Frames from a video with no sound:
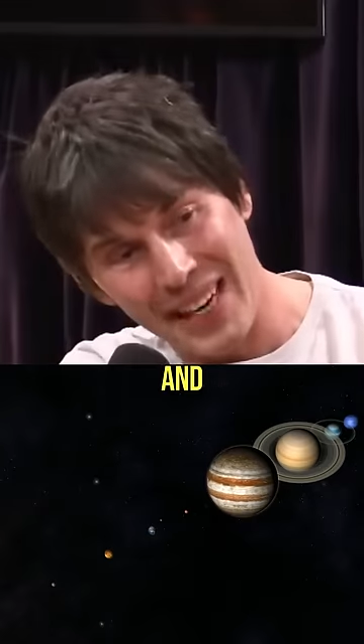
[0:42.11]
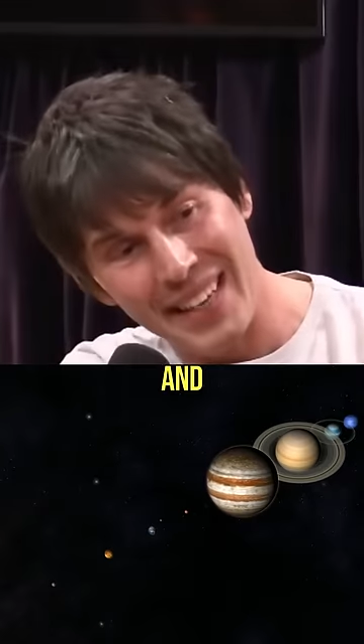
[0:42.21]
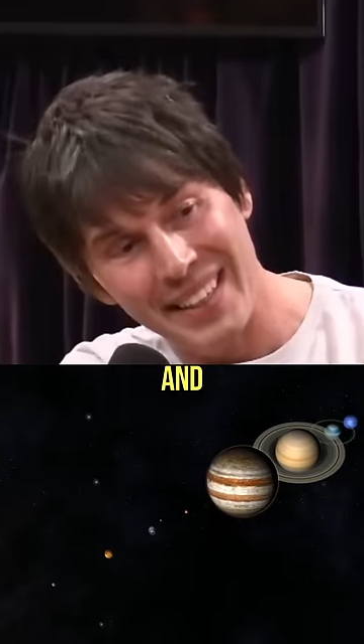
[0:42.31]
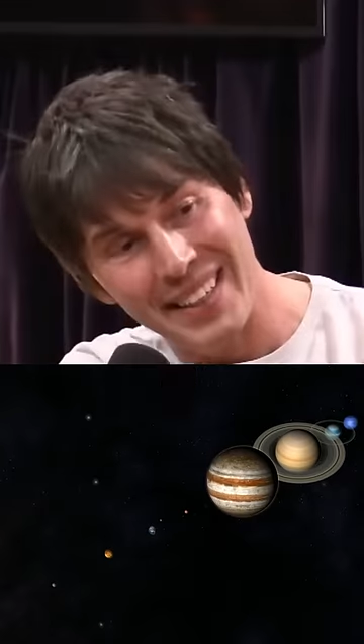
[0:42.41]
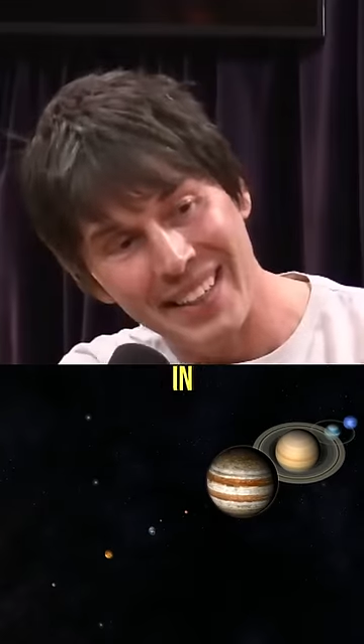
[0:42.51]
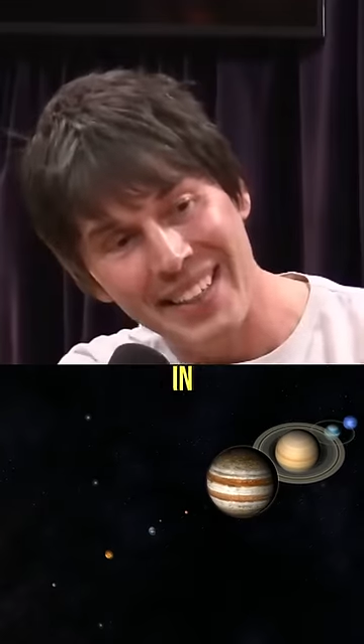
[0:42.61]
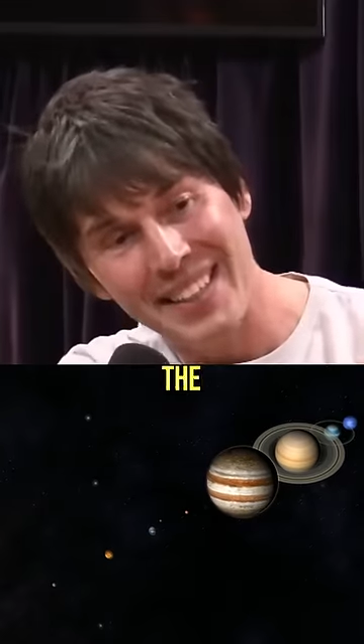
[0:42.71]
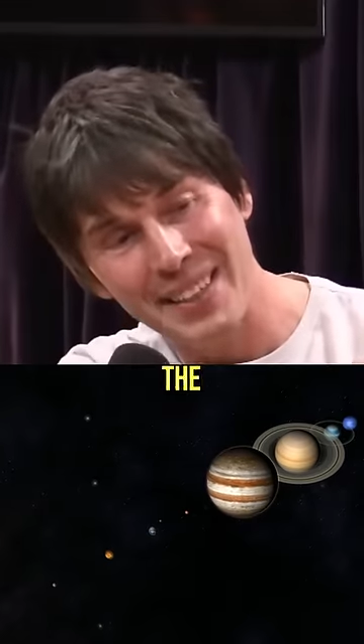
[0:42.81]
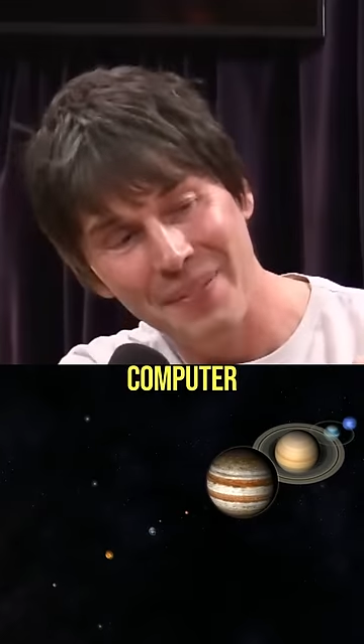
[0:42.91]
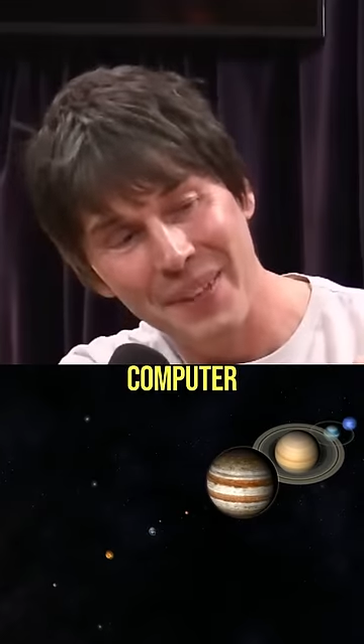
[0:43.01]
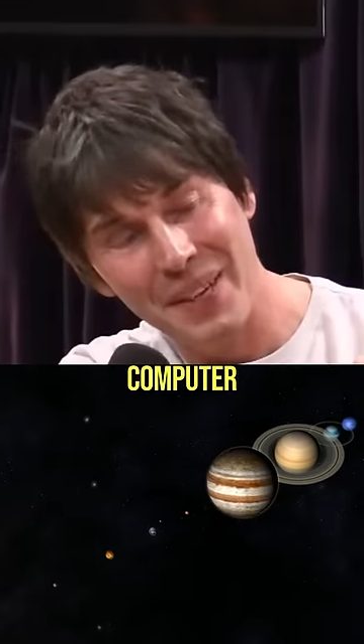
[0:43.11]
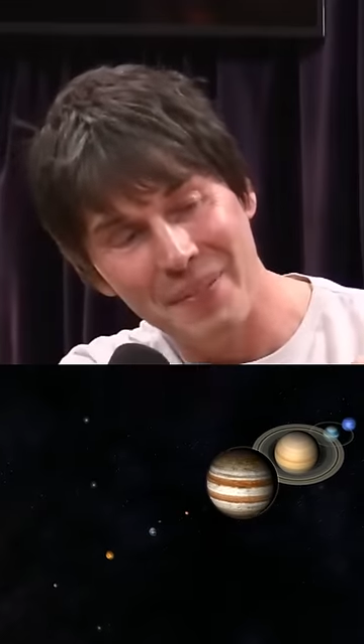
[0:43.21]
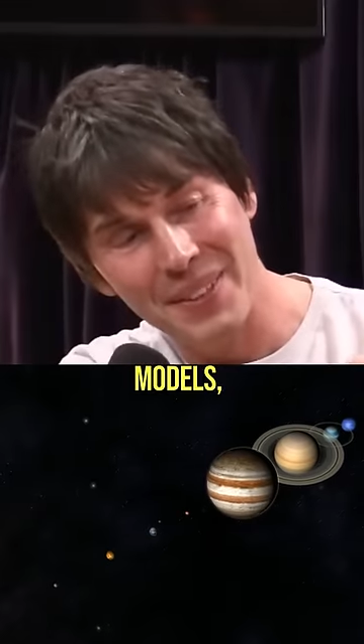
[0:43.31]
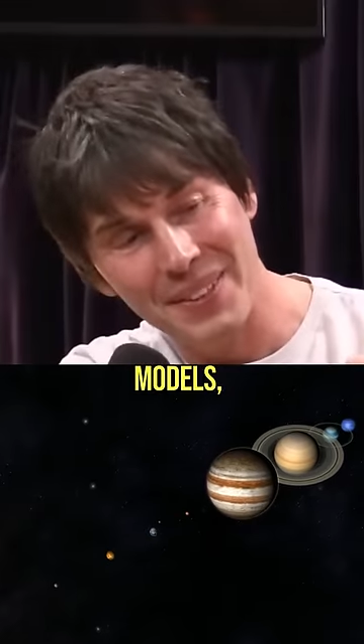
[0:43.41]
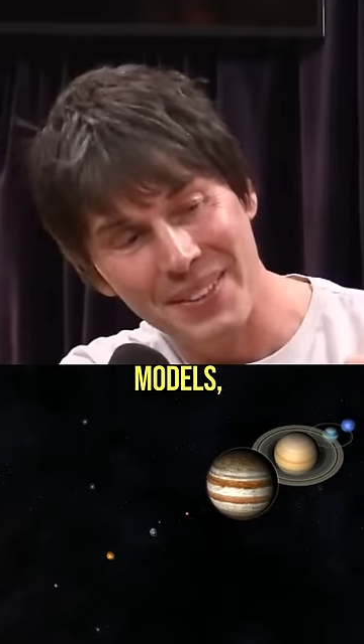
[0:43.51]
And uh, in the computer
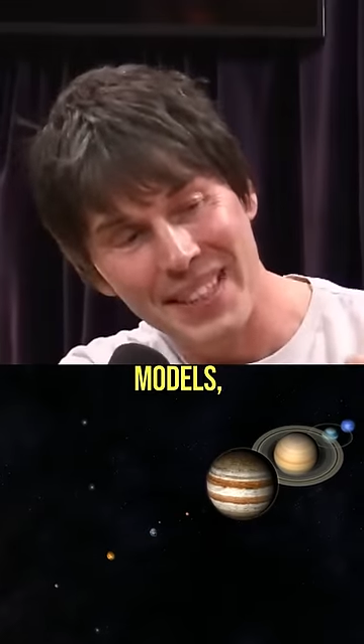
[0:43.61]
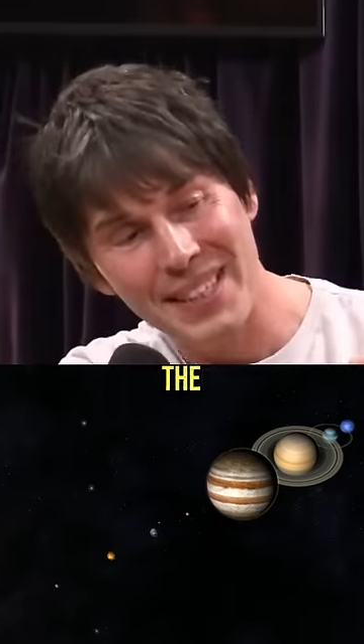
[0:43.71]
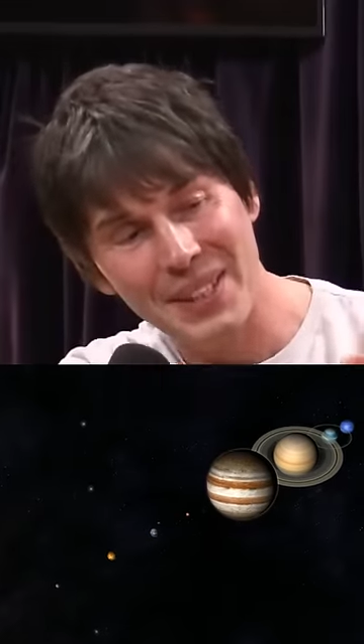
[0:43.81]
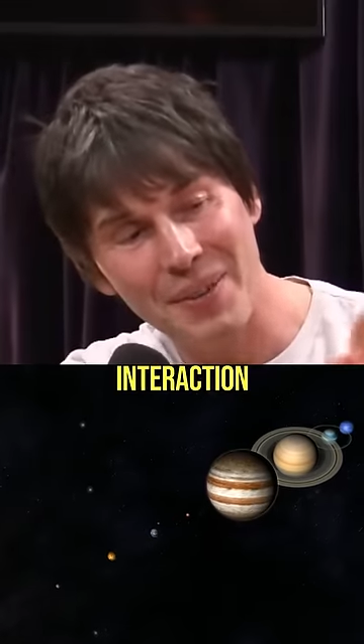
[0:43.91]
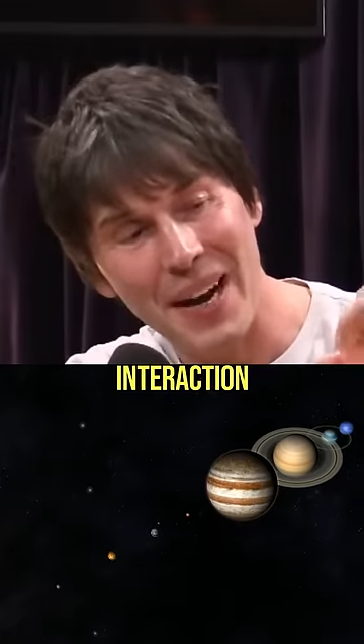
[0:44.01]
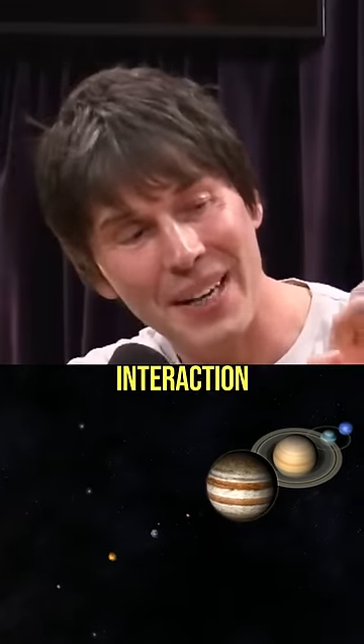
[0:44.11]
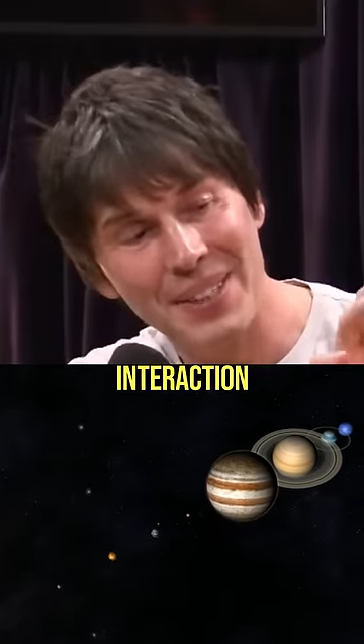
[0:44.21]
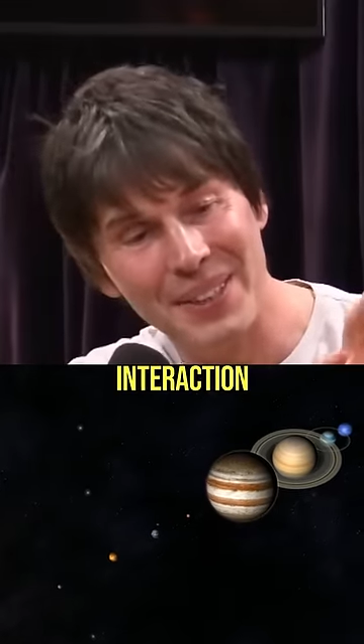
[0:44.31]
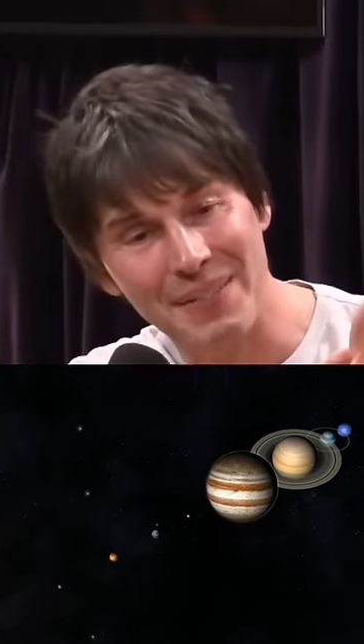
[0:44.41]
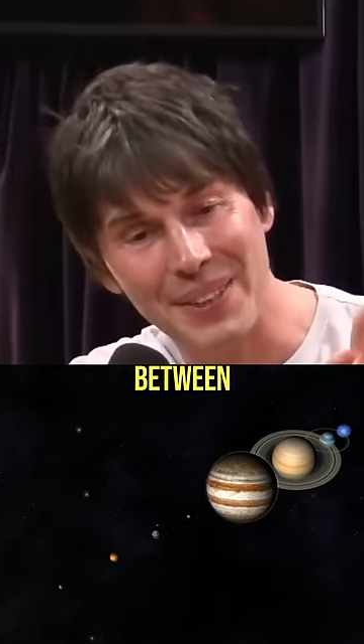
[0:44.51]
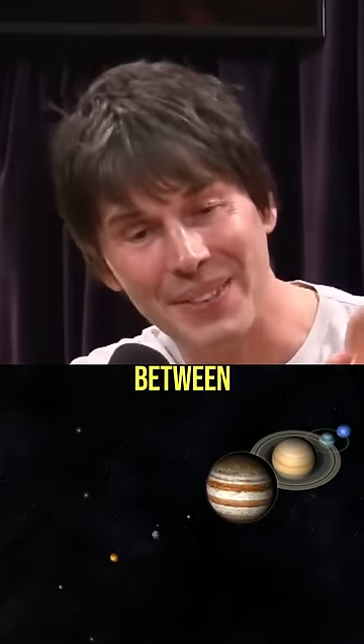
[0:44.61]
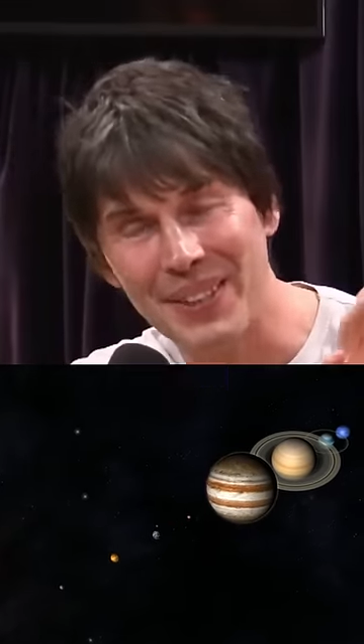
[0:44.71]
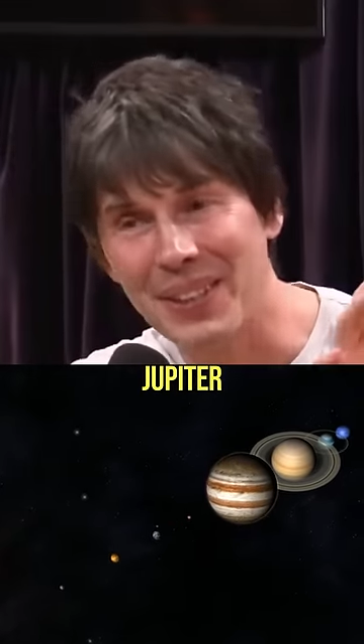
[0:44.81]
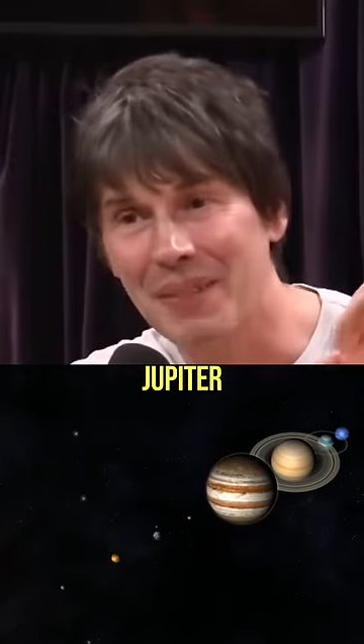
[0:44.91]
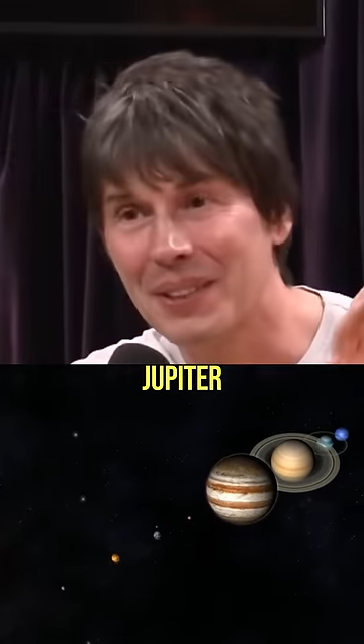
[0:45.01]
models, the interaction
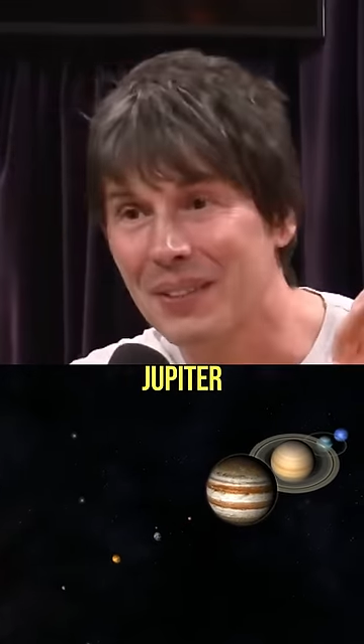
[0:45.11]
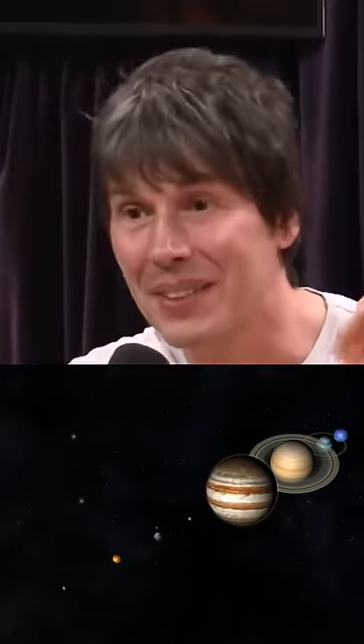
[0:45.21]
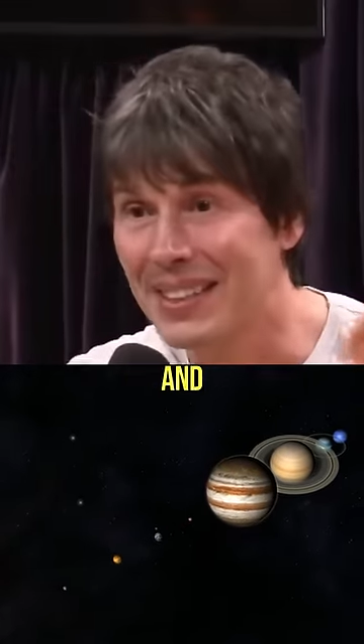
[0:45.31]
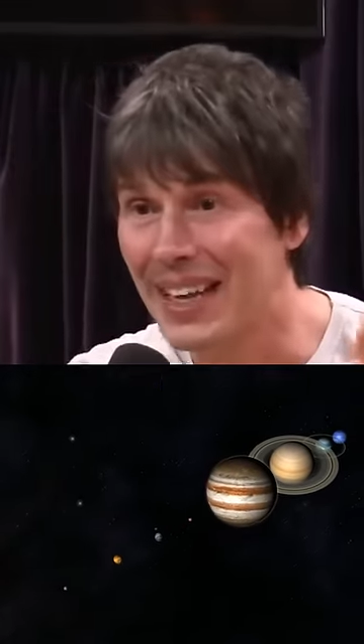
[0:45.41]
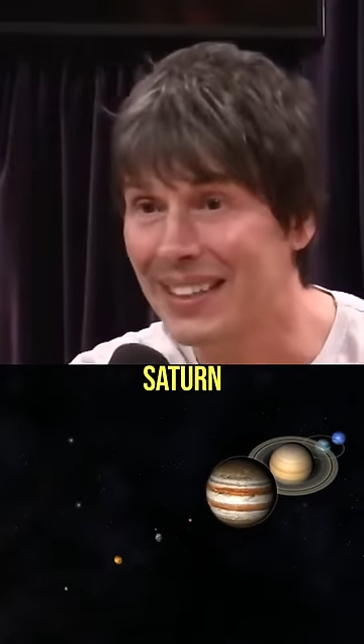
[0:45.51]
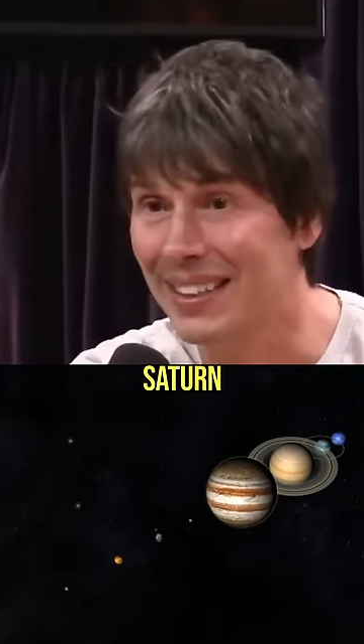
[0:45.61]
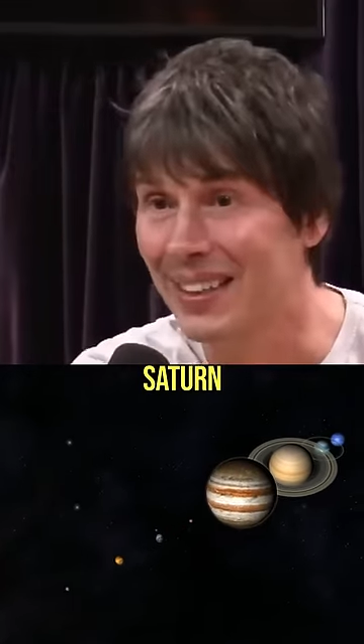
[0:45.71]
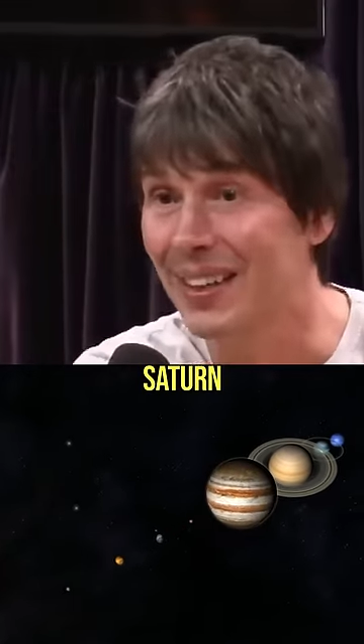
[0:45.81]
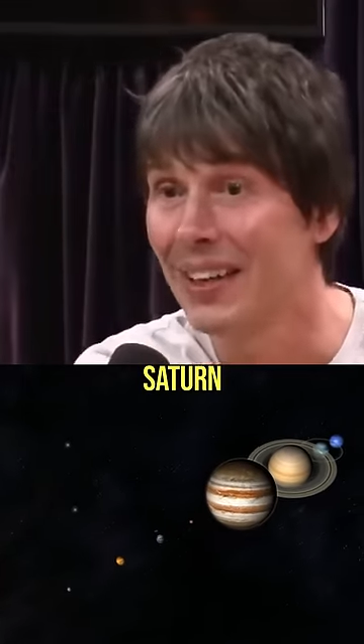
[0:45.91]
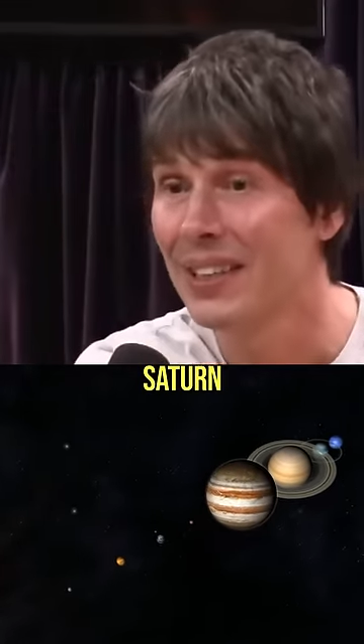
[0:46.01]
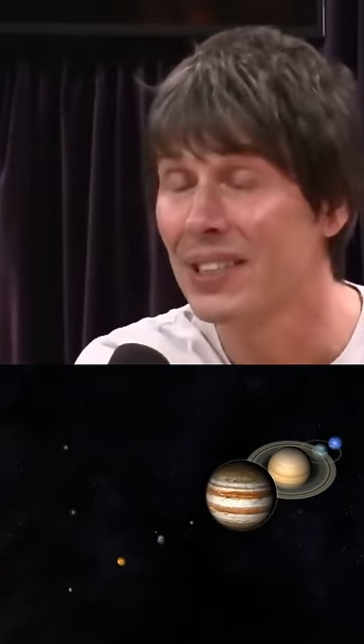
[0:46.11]
between Jupiter and Saturn